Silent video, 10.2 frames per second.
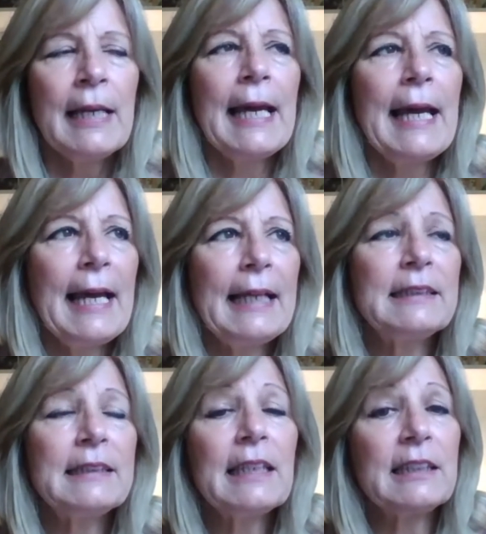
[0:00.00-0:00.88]

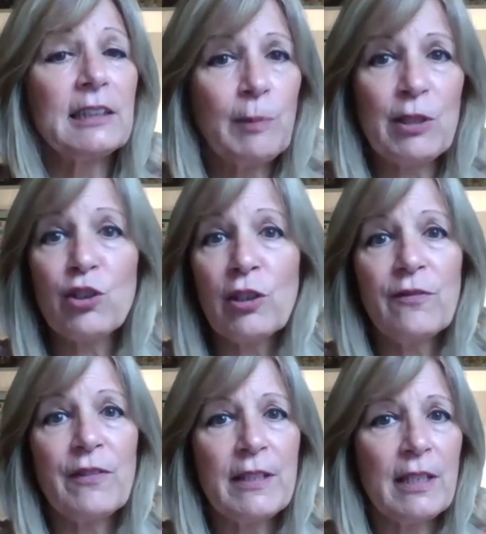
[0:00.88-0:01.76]
And especially
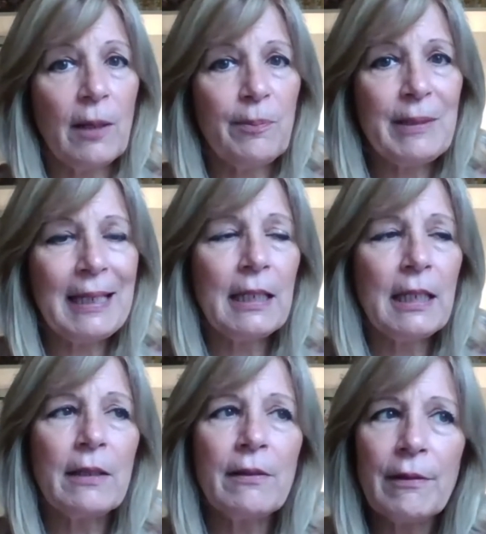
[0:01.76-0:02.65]
if it's
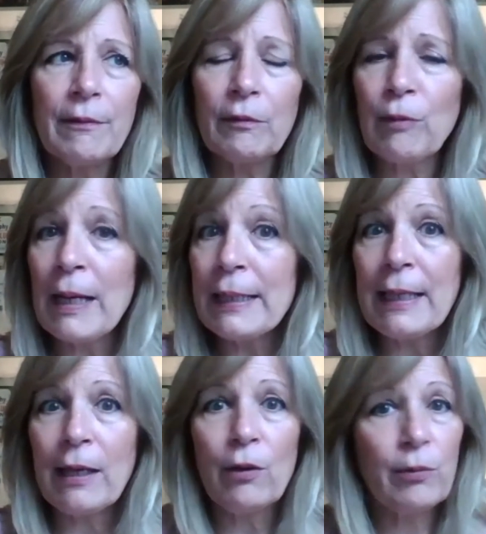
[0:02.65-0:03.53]
updated. Right
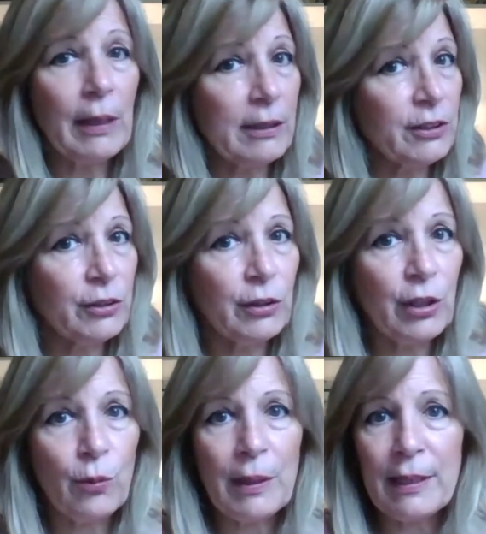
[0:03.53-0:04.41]
now, as you
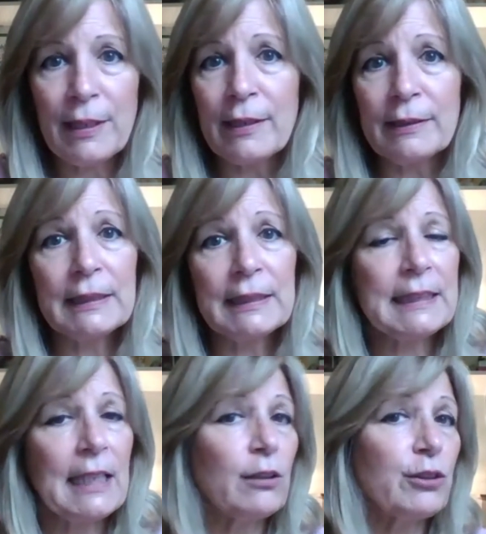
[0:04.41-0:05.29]
know, it is a
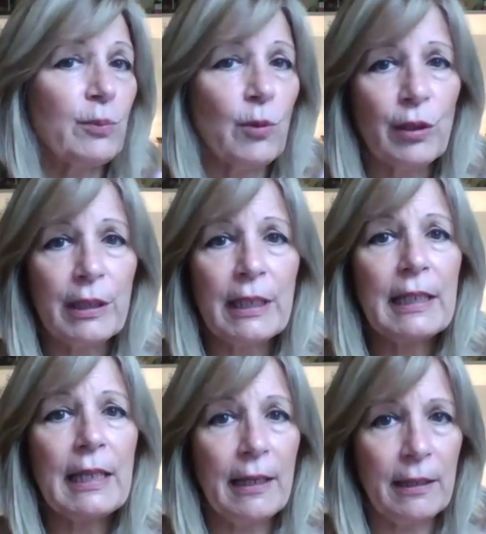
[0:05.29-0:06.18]
seller's
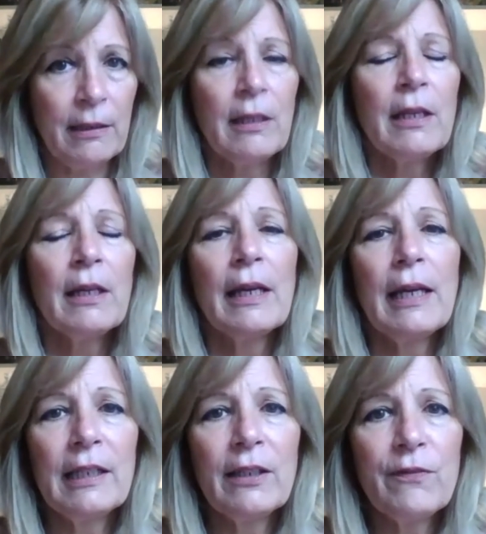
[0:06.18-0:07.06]
market, and
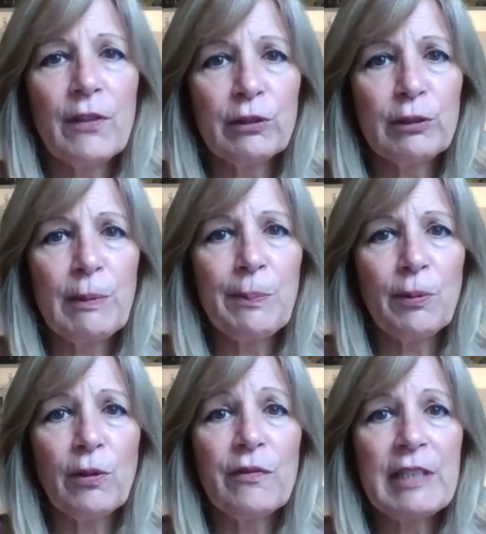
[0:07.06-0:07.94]
any of those people
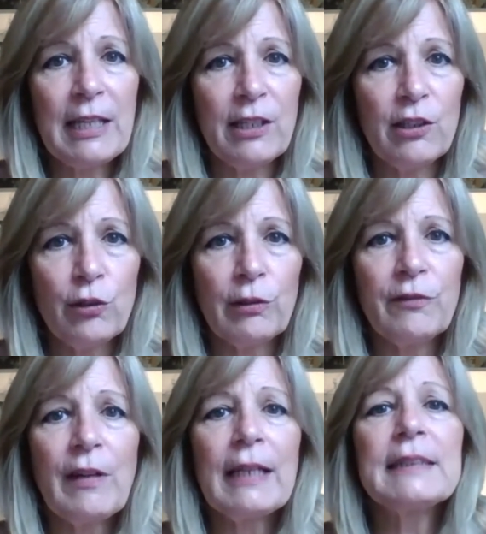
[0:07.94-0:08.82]
who have taken your
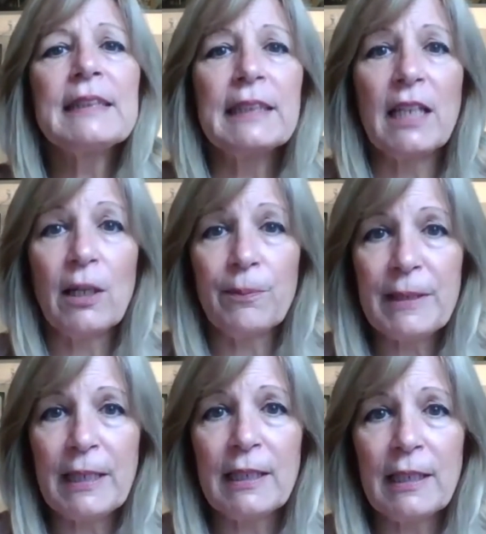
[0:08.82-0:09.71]
advice in
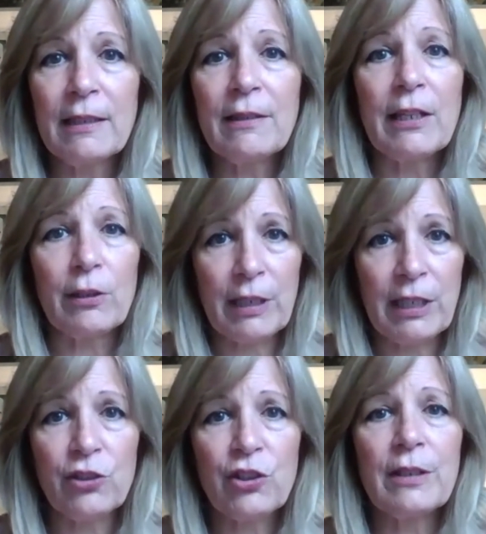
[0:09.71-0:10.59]
updating their
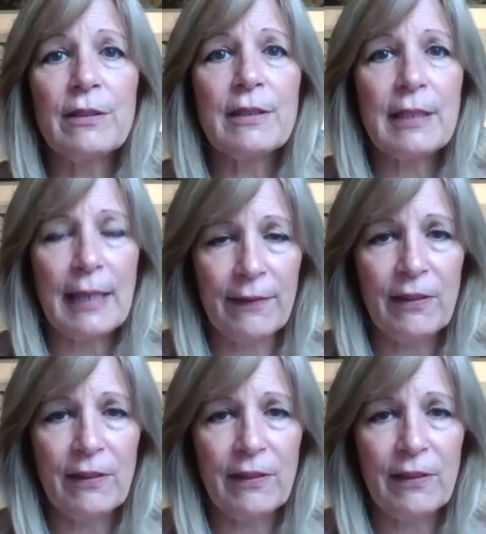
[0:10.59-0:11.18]
kitchens and their